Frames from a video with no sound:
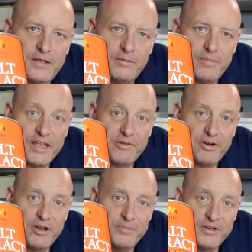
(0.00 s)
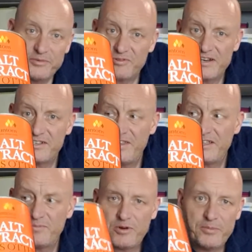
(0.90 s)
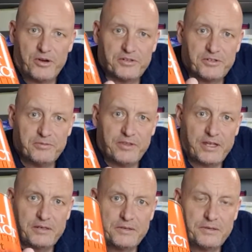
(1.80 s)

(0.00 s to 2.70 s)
make your own beer from scratch, and that's what I might do with that.